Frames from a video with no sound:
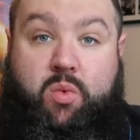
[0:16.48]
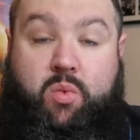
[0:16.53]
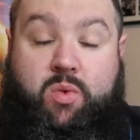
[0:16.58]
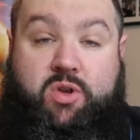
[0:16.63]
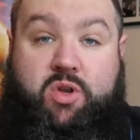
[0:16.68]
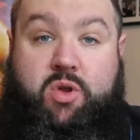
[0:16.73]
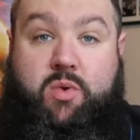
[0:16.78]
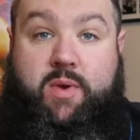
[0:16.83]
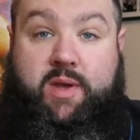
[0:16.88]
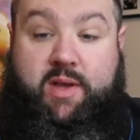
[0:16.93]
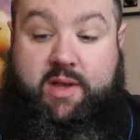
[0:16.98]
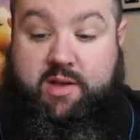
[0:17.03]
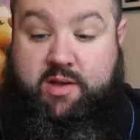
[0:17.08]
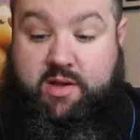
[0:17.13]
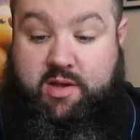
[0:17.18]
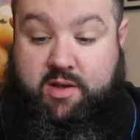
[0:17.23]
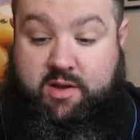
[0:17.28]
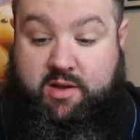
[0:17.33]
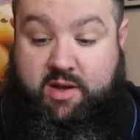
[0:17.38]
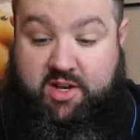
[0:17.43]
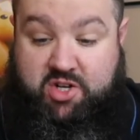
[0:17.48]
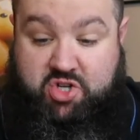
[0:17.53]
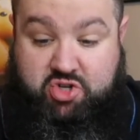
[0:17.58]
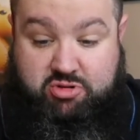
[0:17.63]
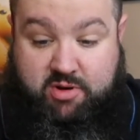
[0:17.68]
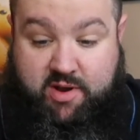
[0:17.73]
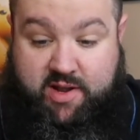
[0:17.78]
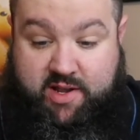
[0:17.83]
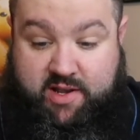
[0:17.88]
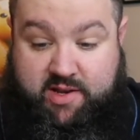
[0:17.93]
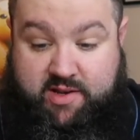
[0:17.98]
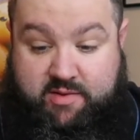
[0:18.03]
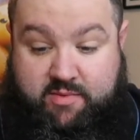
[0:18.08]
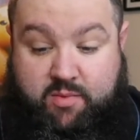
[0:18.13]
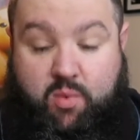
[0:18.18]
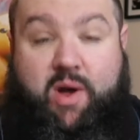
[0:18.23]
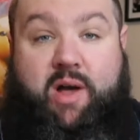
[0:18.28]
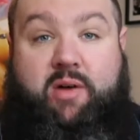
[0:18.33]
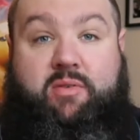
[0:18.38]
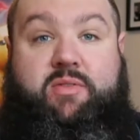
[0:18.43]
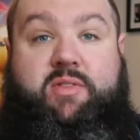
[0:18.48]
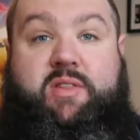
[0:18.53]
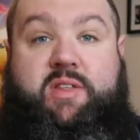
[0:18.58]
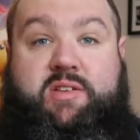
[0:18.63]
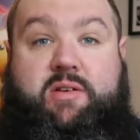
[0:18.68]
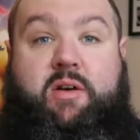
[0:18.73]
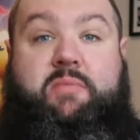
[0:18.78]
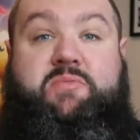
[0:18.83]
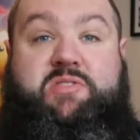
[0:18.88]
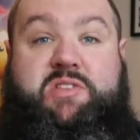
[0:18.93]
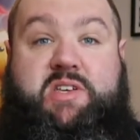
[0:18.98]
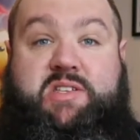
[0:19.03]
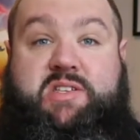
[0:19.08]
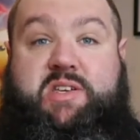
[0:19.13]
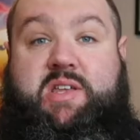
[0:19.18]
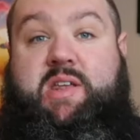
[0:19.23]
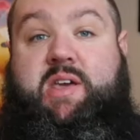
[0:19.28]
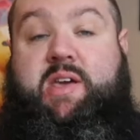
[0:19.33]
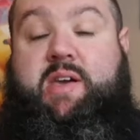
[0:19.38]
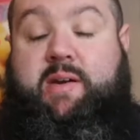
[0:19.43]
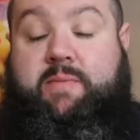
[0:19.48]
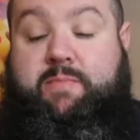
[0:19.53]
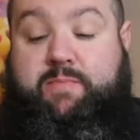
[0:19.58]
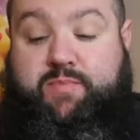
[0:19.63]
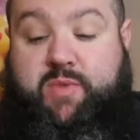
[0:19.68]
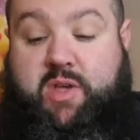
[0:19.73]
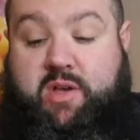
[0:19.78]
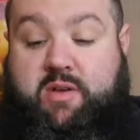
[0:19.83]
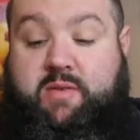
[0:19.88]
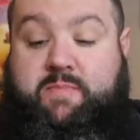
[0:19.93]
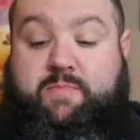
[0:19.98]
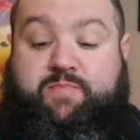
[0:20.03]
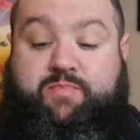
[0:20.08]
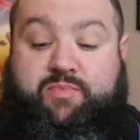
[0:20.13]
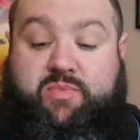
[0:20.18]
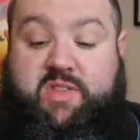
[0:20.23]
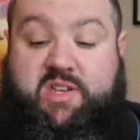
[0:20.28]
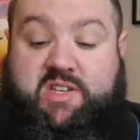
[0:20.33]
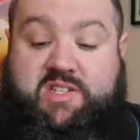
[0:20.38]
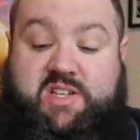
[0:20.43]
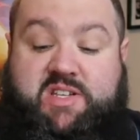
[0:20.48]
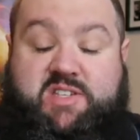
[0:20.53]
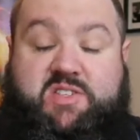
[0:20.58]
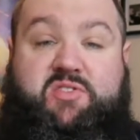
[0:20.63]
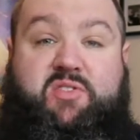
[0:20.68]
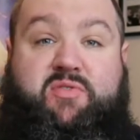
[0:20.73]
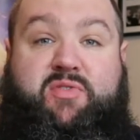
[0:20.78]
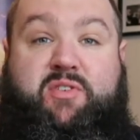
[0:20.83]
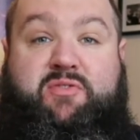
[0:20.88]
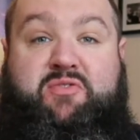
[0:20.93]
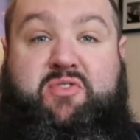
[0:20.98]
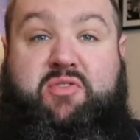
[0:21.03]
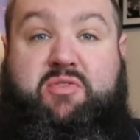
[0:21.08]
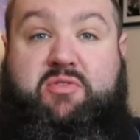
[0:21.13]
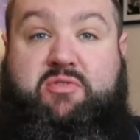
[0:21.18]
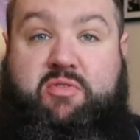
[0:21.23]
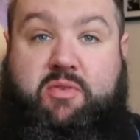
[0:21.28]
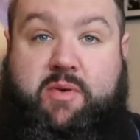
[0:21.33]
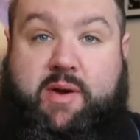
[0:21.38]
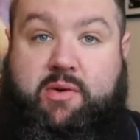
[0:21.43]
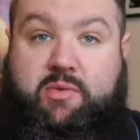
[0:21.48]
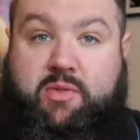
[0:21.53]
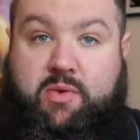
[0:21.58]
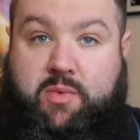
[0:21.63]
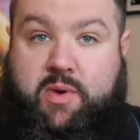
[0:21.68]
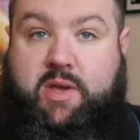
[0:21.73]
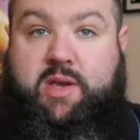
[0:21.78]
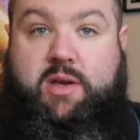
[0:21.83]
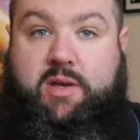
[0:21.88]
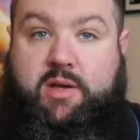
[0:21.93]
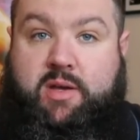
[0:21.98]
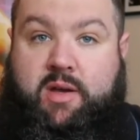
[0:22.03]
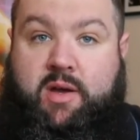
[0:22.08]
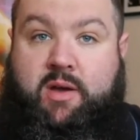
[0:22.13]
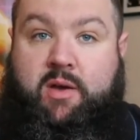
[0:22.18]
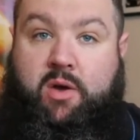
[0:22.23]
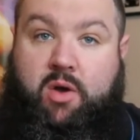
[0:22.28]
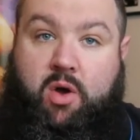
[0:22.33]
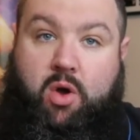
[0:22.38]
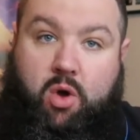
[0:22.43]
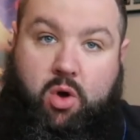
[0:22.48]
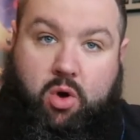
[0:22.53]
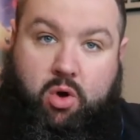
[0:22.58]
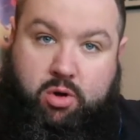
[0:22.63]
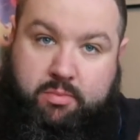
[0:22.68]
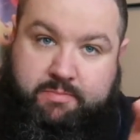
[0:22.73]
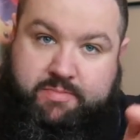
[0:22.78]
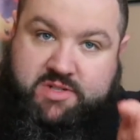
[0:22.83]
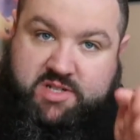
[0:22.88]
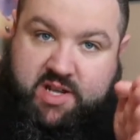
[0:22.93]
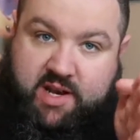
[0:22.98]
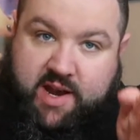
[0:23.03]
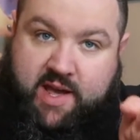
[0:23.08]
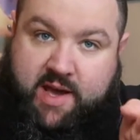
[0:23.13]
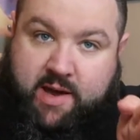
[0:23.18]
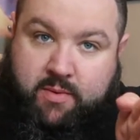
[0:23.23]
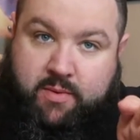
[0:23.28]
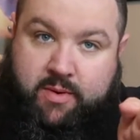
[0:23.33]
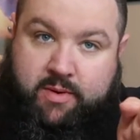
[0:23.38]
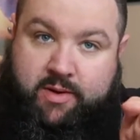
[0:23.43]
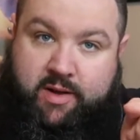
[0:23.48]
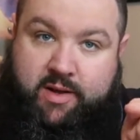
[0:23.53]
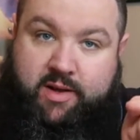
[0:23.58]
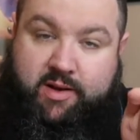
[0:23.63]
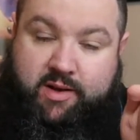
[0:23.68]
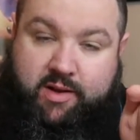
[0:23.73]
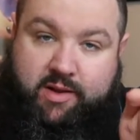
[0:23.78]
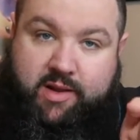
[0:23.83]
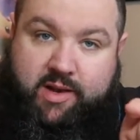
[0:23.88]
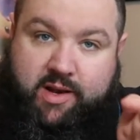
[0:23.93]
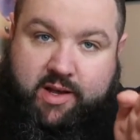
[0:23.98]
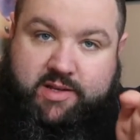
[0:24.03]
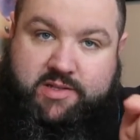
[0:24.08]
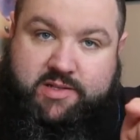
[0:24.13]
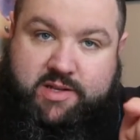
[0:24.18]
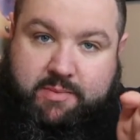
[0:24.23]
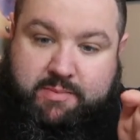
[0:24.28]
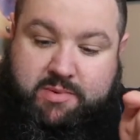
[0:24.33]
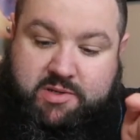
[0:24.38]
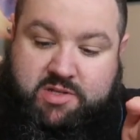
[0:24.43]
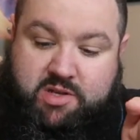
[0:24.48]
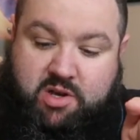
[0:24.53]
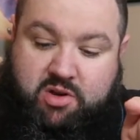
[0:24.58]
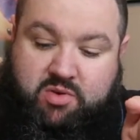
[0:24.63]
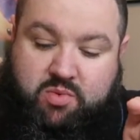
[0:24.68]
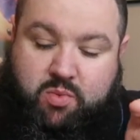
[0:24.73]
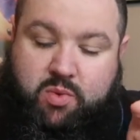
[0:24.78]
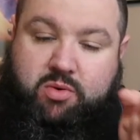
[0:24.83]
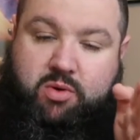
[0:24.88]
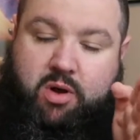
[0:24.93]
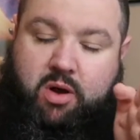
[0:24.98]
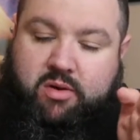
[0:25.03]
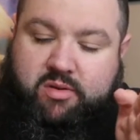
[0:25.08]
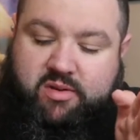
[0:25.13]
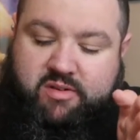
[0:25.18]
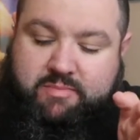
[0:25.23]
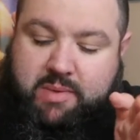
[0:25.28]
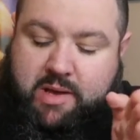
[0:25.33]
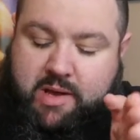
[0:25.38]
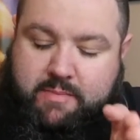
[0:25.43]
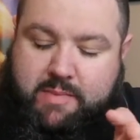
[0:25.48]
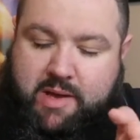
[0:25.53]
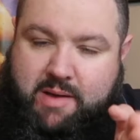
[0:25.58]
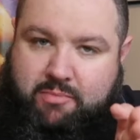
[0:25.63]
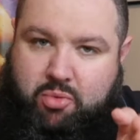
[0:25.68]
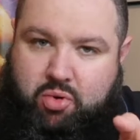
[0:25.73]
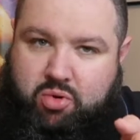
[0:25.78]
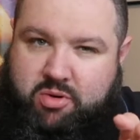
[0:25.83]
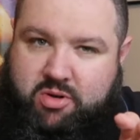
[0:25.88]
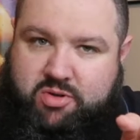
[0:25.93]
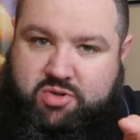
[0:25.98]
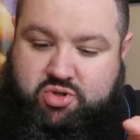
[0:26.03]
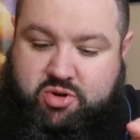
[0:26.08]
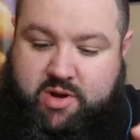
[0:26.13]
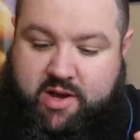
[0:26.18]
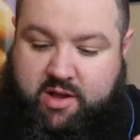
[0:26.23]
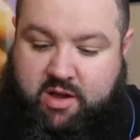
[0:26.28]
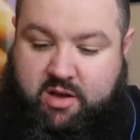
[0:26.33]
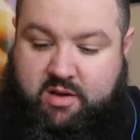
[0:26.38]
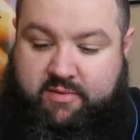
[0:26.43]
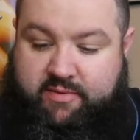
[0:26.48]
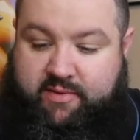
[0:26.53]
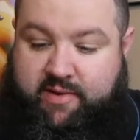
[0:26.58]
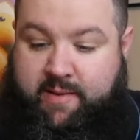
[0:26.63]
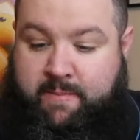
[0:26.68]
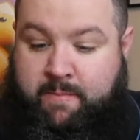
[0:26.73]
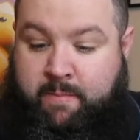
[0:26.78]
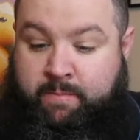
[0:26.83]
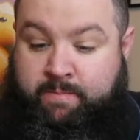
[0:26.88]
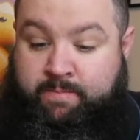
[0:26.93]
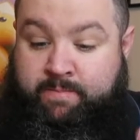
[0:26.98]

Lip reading: We're doing a trade. Well, I'm sitting here. This is stuff I've done throughout the week up to now. And in the next episode, we'll kind of be a bit more on track, hopefully.